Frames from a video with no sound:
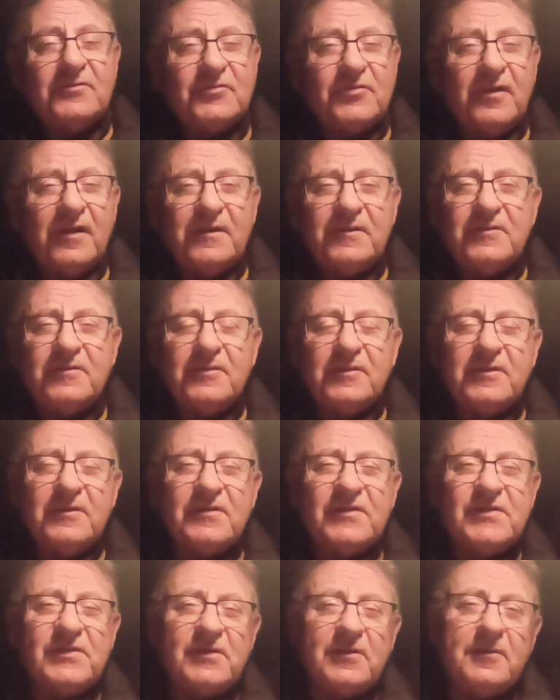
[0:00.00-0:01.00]
tried to
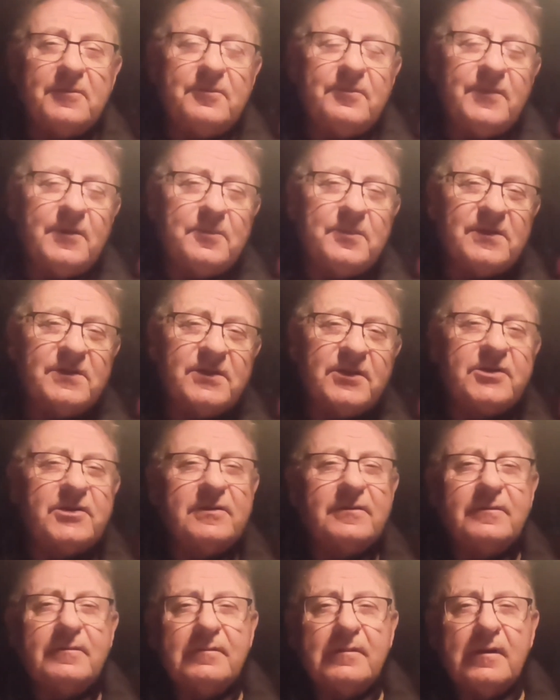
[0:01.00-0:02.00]
usurp the
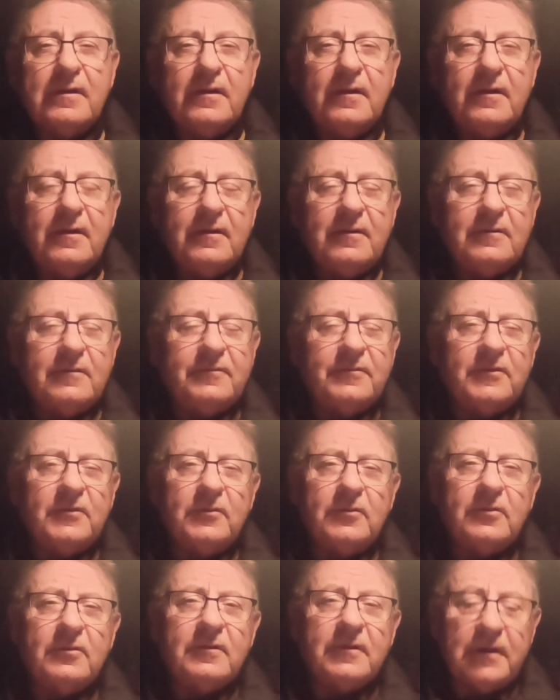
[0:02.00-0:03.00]
position of
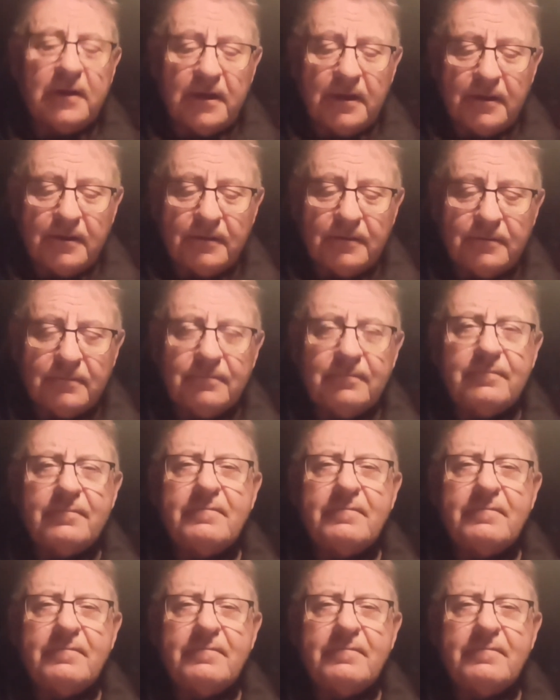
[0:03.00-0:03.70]
Lord and King.